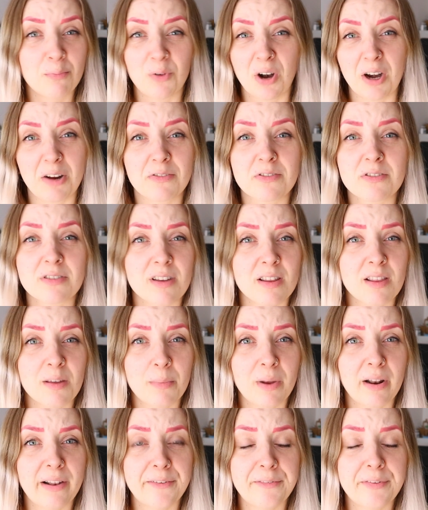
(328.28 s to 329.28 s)
breakfast in the
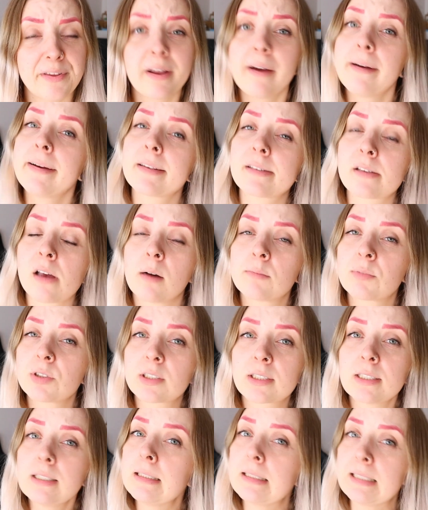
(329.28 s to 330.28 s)
middle of the night, so I'm
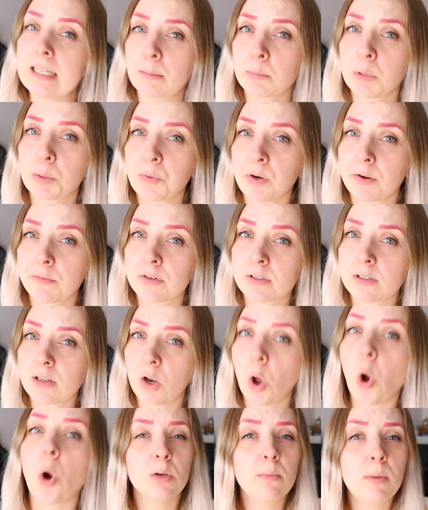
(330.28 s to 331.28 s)
just going to take my breakfast
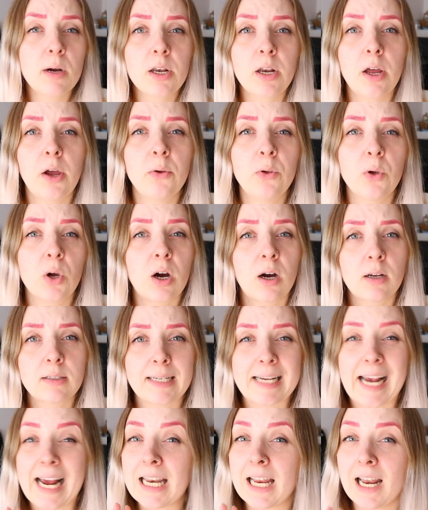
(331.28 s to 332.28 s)
along. You might know you can't
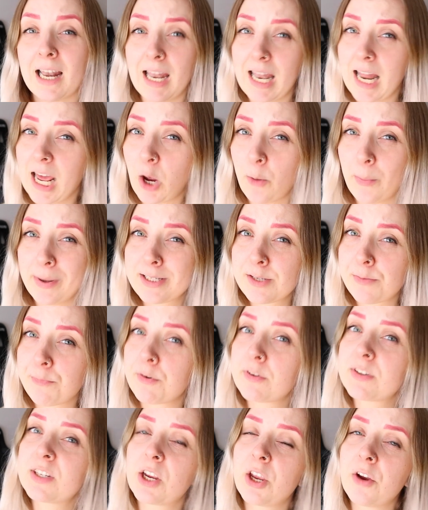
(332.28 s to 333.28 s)
take any liquids
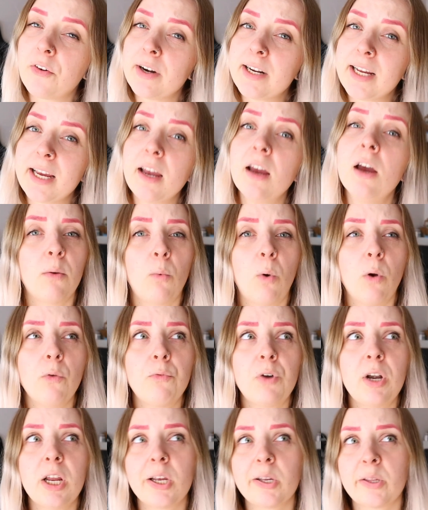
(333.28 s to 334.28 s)
through security.
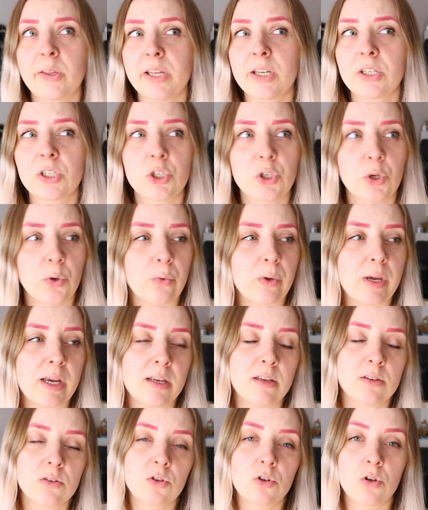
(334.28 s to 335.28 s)
One really good thing to do
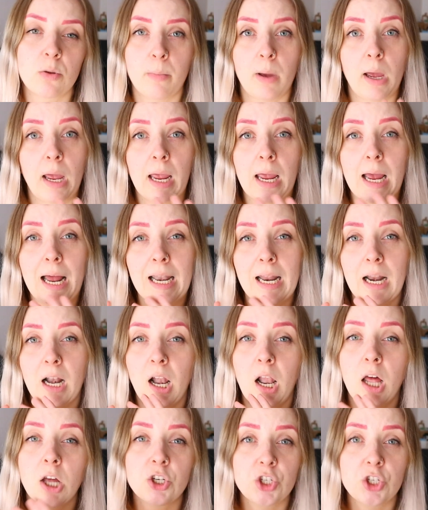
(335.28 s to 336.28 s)
is to make a little